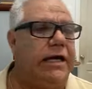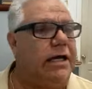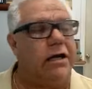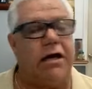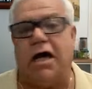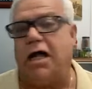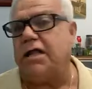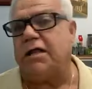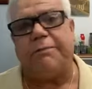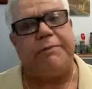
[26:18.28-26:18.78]
It
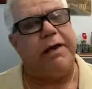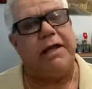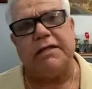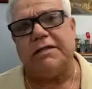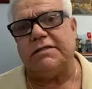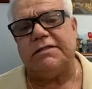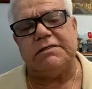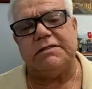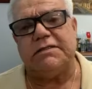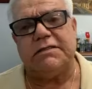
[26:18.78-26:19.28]
all
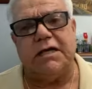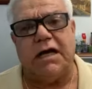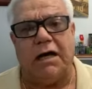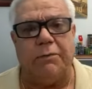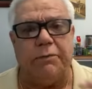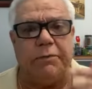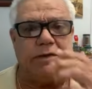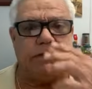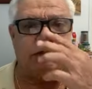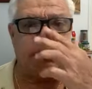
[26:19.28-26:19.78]
depends
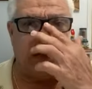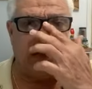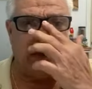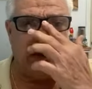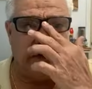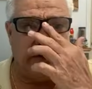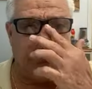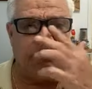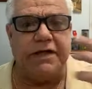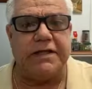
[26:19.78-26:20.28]
on which side
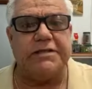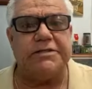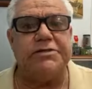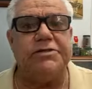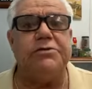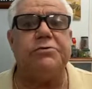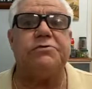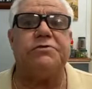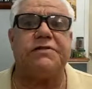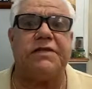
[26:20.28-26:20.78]
of the
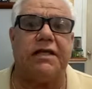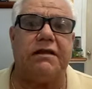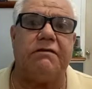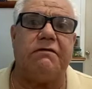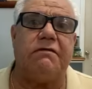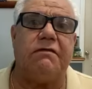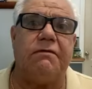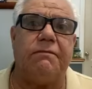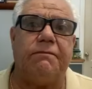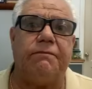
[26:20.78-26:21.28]
fence you
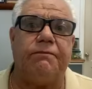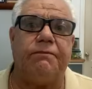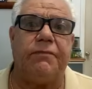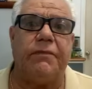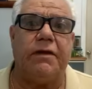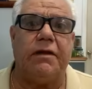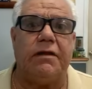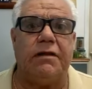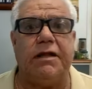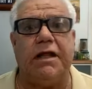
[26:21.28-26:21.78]
sit
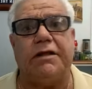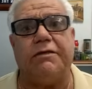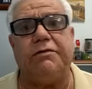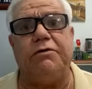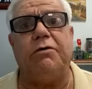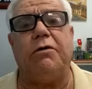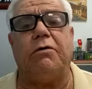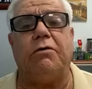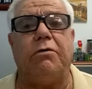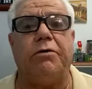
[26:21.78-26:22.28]

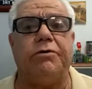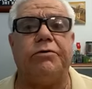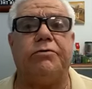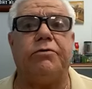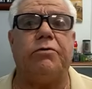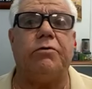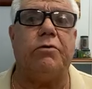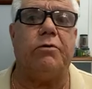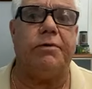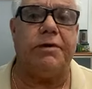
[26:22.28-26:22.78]
that you are going
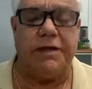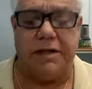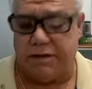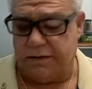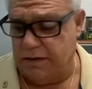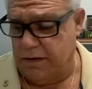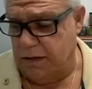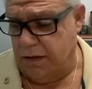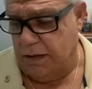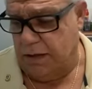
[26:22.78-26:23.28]
to go with
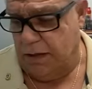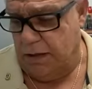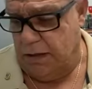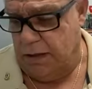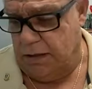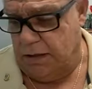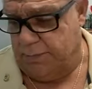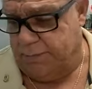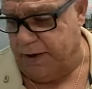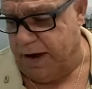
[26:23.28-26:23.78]
it.
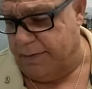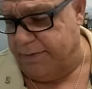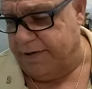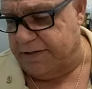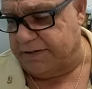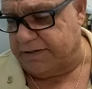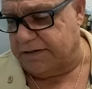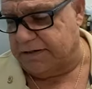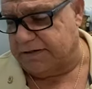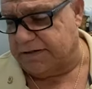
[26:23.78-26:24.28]
The Prime
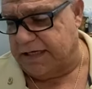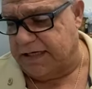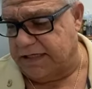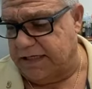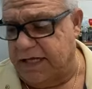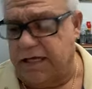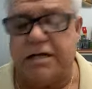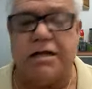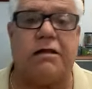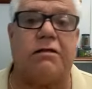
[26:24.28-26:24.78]
Minister
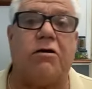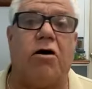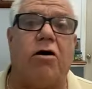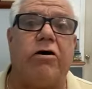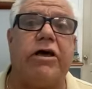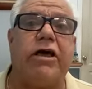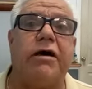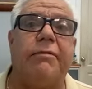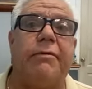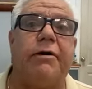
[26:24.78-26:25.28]
said they're not
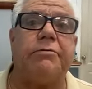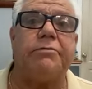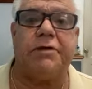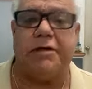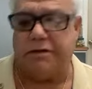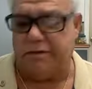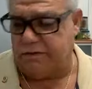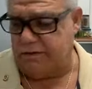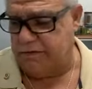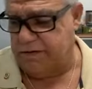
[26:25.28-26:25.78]
talking about
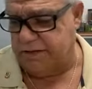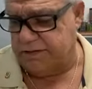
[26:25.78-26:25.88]
it.